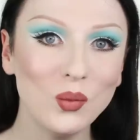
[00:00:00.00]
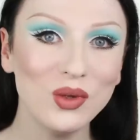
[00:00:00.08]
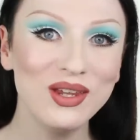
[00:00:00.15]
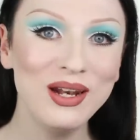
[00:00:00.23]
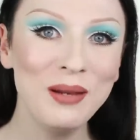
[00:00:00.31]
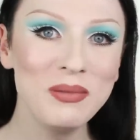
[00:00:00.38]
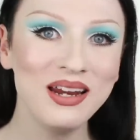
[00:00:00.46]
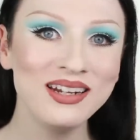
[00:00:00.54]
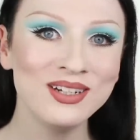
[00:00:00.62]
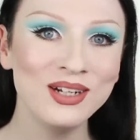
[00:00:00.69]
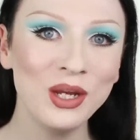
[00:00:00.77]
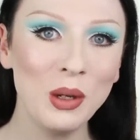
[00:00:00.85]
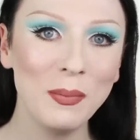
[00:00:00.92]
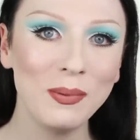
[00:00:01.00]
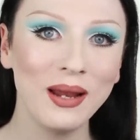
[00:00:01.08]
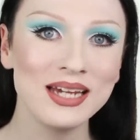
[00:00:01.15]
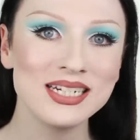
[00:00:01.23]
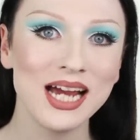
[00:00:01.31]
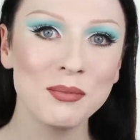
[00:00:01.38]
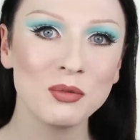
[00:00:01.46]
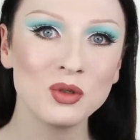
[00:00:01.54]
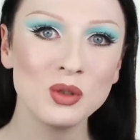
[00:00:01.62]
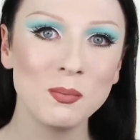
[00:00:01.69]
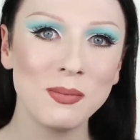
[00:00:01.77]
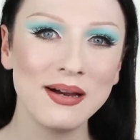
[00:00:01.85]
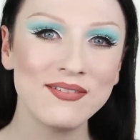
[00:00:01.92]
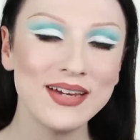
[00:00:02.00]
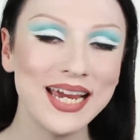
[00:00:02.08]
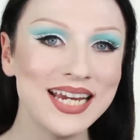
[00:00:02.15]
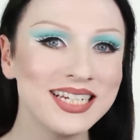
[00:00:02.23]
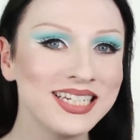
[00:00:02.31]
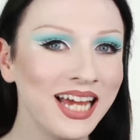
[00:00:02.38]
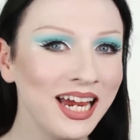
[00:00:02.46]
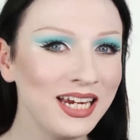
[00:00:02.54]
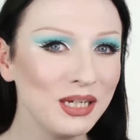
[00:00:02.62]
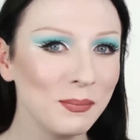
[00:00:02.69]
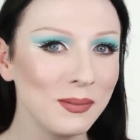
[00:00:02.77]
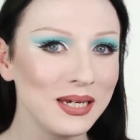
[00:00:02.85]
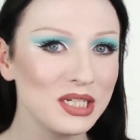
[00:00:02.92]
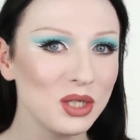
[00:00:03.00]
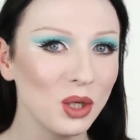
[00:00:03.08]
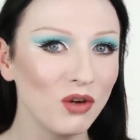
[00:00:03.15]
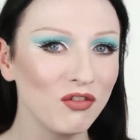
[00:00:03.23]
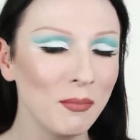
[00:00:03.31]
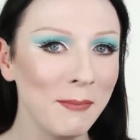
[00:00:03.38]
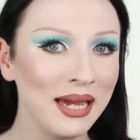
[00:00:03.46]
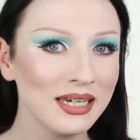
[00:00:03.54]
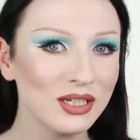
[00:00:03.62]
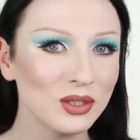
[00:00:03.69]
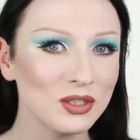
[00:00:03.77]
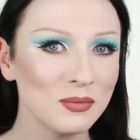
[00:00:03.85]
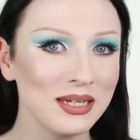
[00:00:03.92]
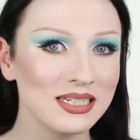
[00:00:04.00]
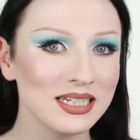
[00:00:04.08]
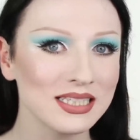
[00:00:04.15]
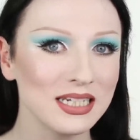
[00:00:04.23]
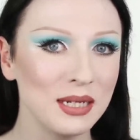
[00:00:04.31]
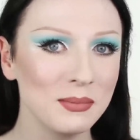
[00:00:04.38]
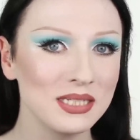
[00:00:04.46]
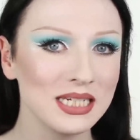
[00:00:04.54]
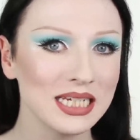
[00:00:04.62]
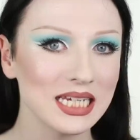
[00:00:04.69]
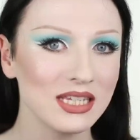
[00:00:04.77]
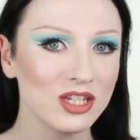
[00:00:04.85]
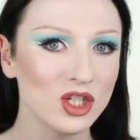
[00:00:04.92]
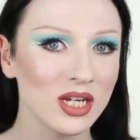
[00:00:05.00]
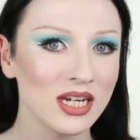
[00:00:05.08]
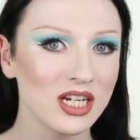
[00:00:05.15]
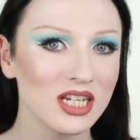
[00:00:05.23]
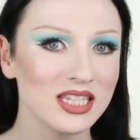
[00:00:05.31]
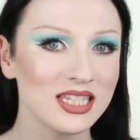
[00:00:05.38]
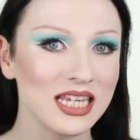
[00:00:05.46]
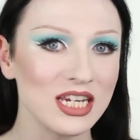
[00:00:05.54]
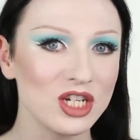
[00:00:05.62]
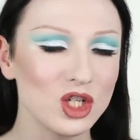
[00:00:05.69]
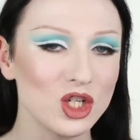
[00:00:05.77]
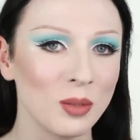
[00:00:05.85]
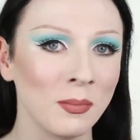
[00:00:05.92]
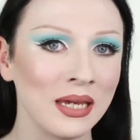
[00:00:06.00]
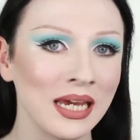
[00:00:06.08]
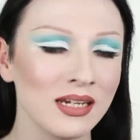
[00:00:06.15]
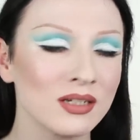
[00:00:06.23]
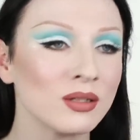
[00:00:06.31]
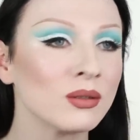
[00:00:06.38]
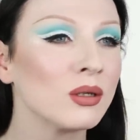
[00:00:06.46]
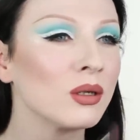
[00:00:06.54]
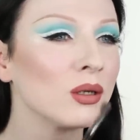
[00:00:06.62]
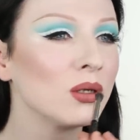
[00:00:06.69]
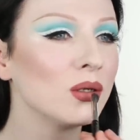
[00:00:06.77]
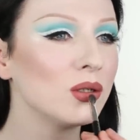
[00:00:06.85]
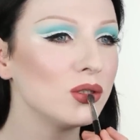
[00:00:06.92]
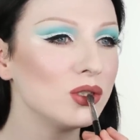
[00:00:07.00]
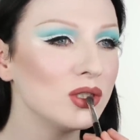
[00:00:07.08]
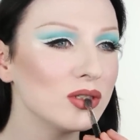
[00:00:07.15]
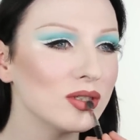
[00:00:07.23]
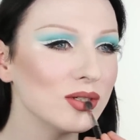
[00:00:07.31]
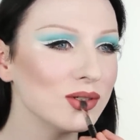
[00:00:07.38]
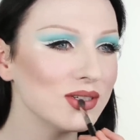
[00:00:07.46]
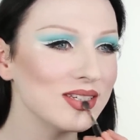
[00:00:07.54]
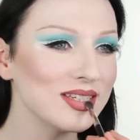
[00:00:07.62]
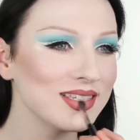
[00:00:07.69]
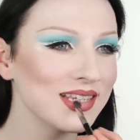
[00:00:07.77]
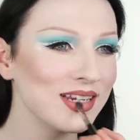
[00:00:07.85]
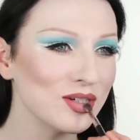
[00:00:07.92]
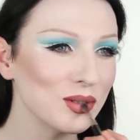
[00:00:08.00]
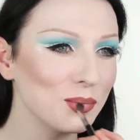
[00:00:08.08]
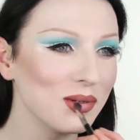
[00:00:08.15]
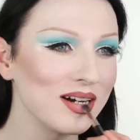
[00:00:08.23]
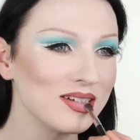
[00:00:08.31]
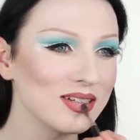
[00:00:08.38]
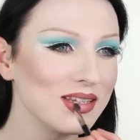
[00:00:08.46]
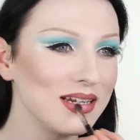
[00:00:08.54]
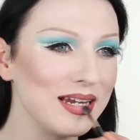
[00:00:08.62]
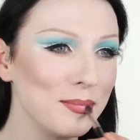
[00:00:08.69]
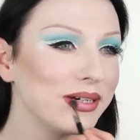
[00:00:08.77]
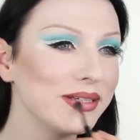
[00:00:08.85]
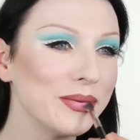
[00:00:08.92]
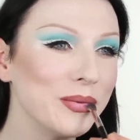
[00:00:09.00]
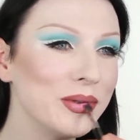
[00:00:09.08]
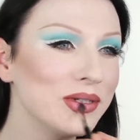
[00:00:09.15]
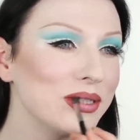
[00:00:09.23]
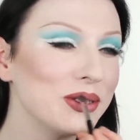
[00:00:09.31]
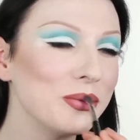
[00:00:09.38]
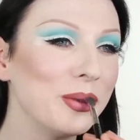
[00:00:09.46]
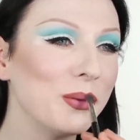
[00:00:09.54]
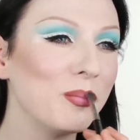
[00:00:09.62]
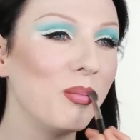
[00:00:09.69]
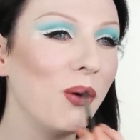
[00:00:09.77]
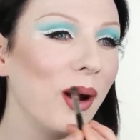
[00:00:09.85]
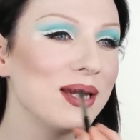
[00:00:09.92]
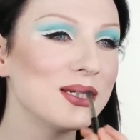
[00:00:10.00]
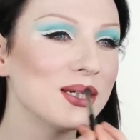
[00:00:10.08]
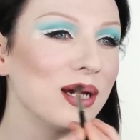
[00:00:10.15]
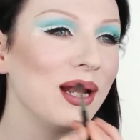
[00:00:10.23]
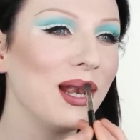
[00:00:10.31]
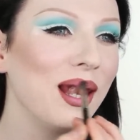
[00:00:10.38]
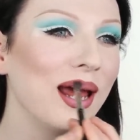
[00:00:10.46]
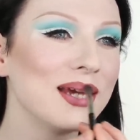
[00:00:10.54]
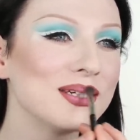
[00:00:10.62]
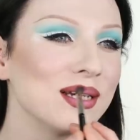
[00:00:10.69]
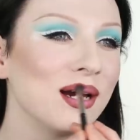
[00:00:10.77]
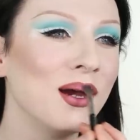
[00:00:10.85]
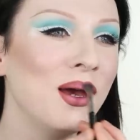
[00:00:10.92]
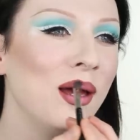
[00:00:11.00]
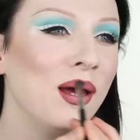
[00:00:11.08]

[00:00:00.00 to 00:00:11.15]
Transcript: With the lip liner now applied, I'm going to buff a tiny bit of MAC Cosmetics lipstick in the shade Saint Germain just onto the central part of the lip, as I want it to be brighter and lighter,